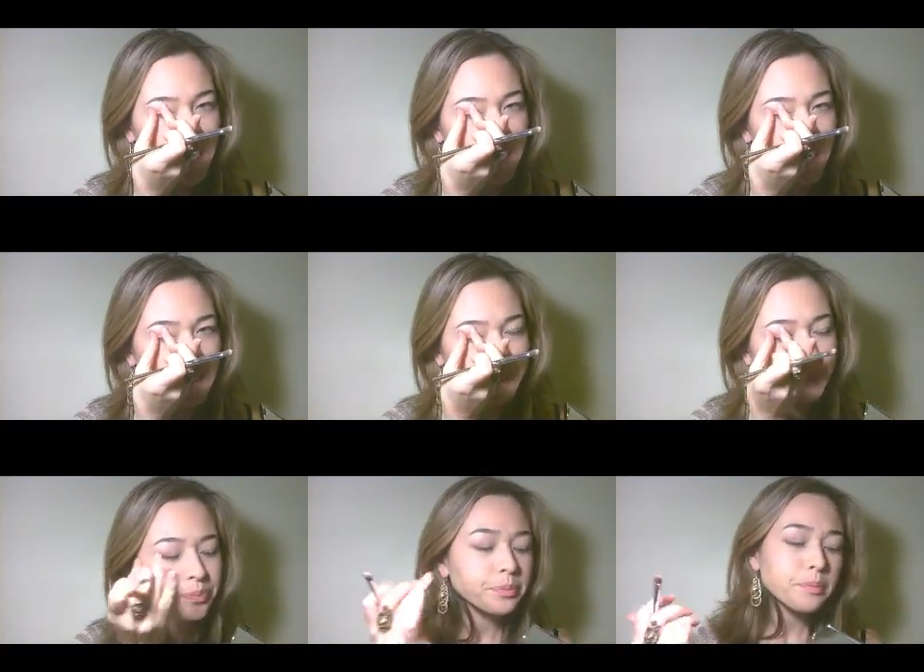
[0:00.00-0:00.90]
here.
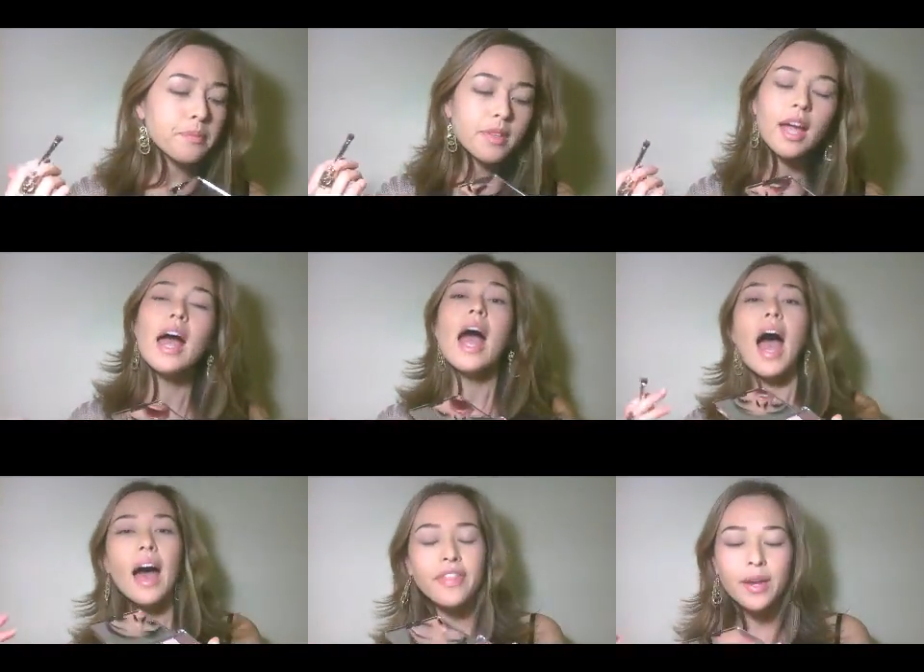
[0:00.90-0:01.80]

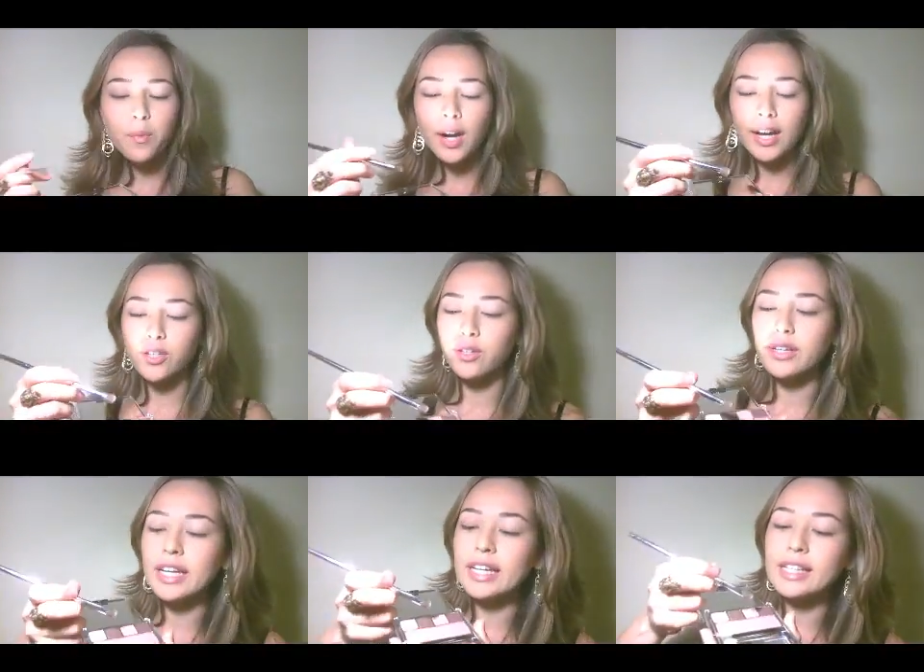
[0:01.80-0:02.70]
And then what I
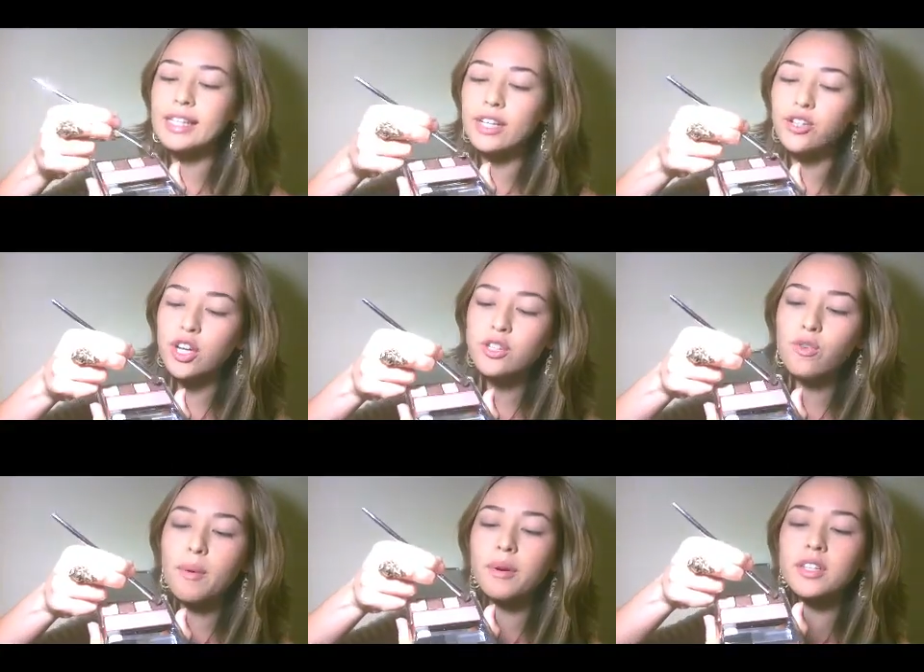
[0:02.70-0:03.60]
do is just
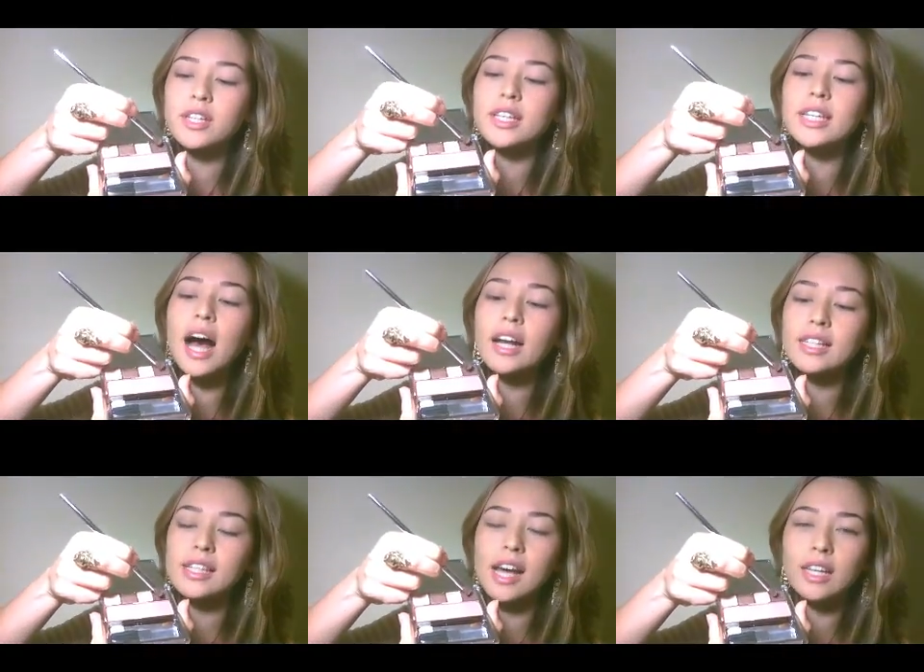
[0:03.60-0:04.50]
grab onto the
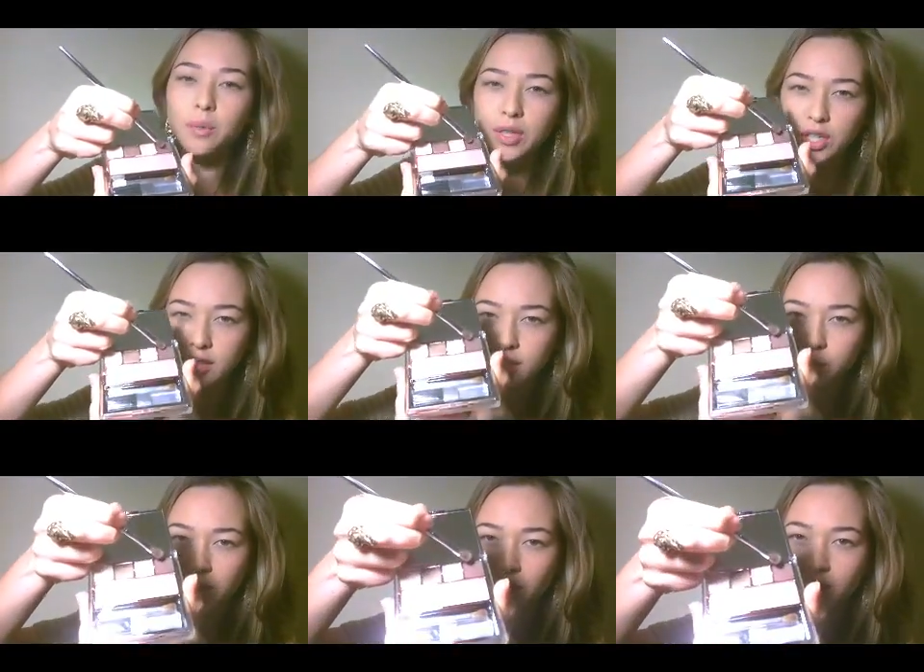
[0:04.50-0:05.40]
darkest color, which is this
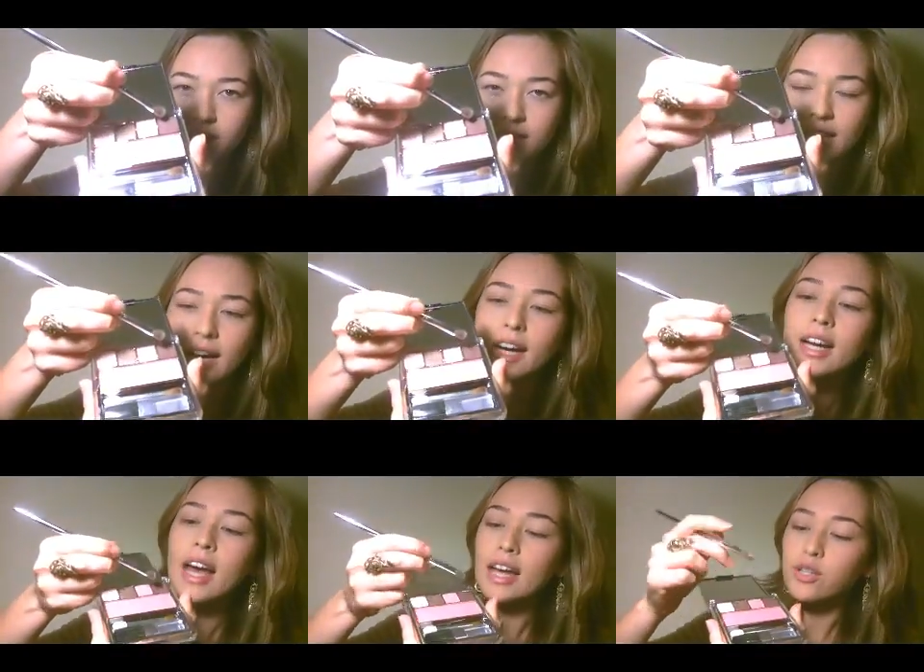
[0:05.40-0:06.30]
one just here.
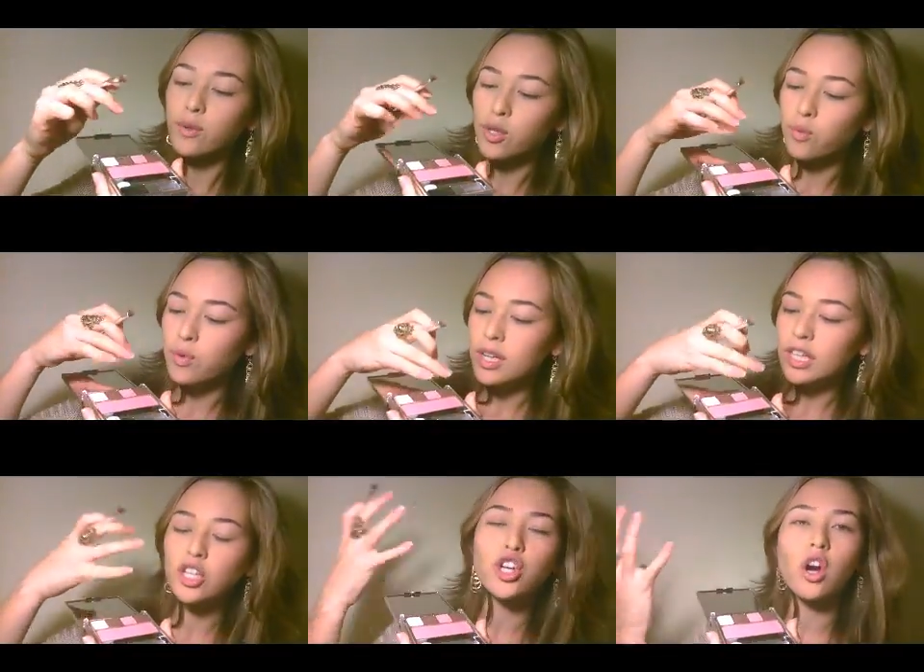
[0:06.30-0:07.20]
So it's a
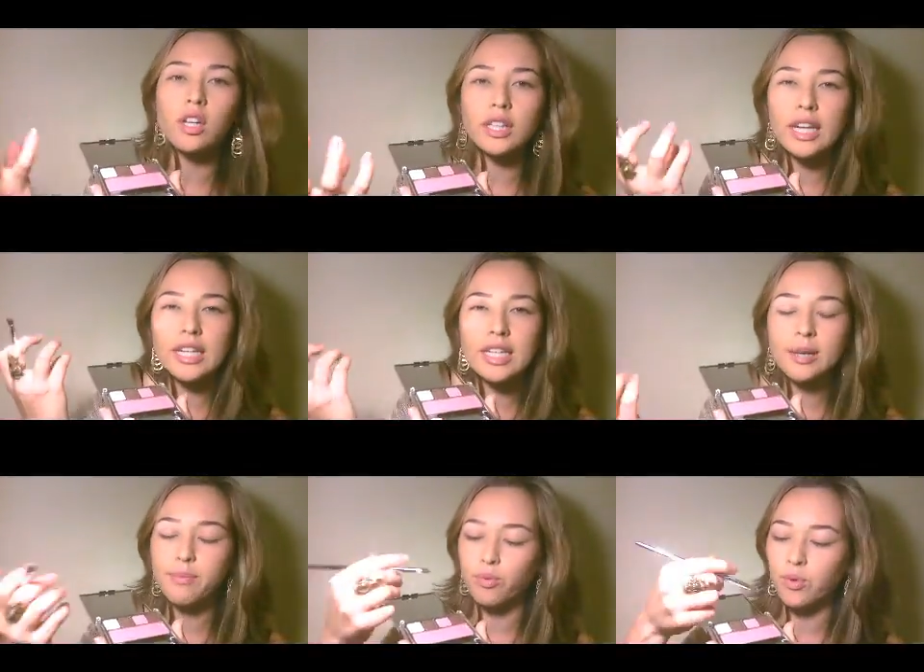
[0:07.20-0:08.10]
really chocolatey,
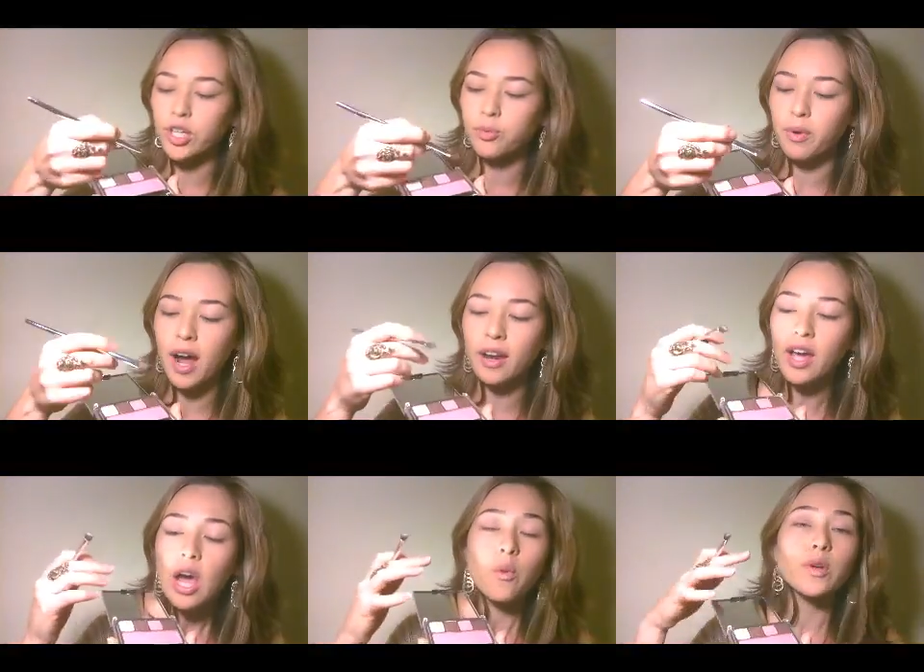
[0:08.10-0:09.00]
deep, rich brown,
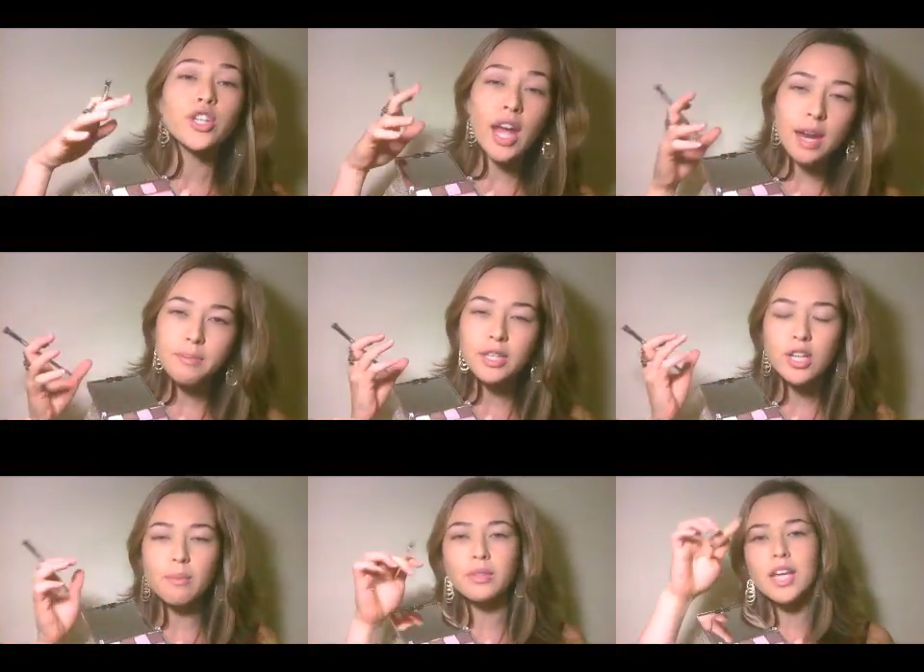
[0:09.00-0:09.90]
which can be
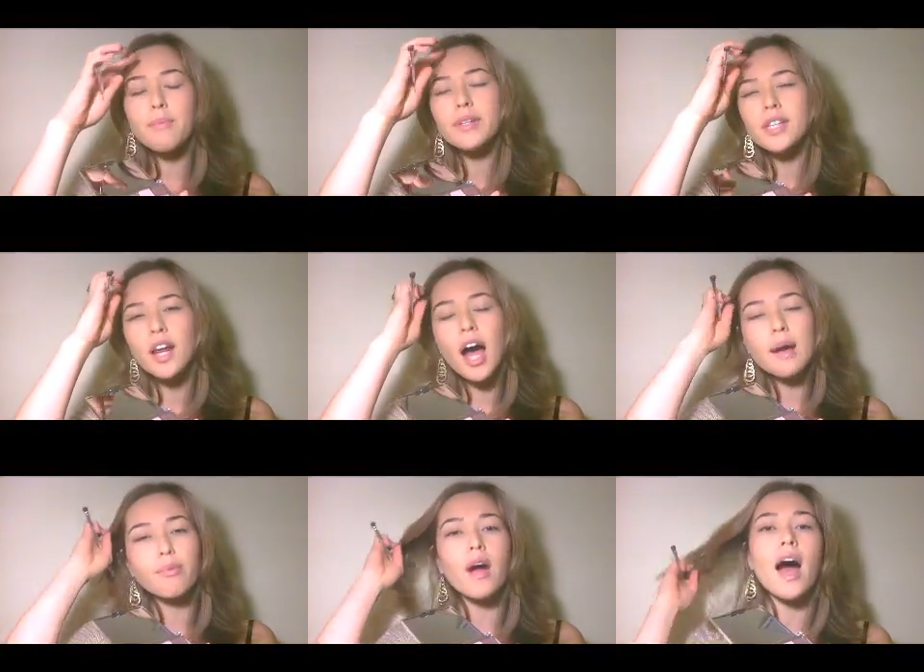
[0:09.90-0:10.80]
doubled up as an
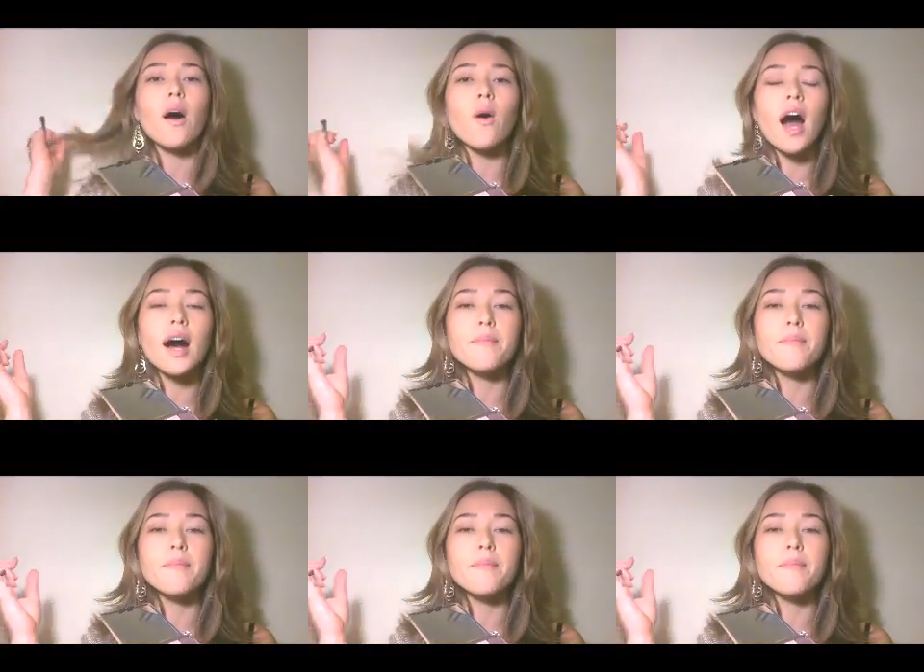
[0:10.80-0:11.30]
eyebrow